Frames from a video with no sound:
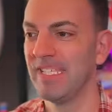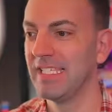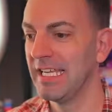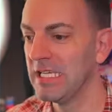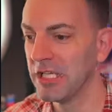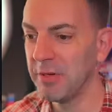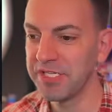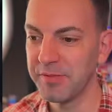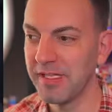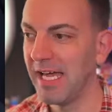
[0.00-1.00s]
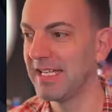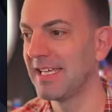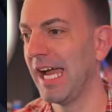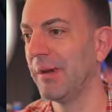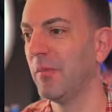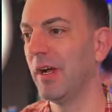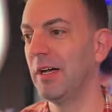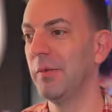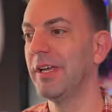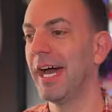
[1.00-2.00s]
Didn't do it to me that time.
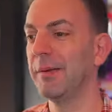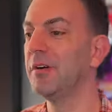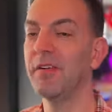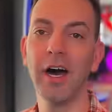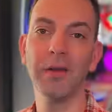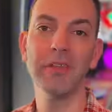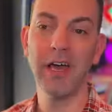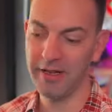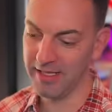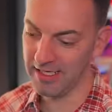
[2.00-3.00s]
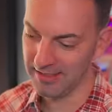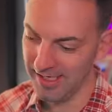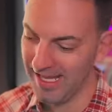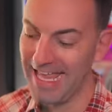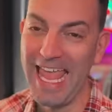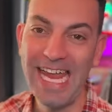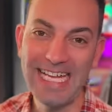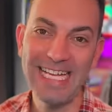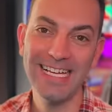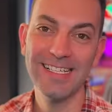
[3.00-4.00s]
Well, we gotta move on without it then.
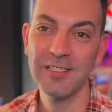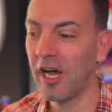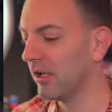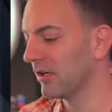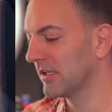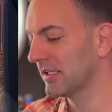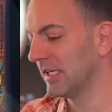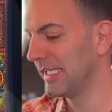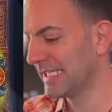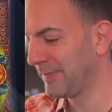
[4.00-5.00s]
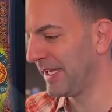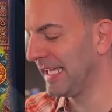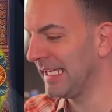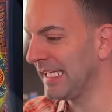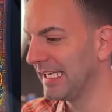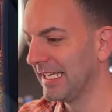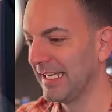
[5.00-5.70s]
$80 a spin.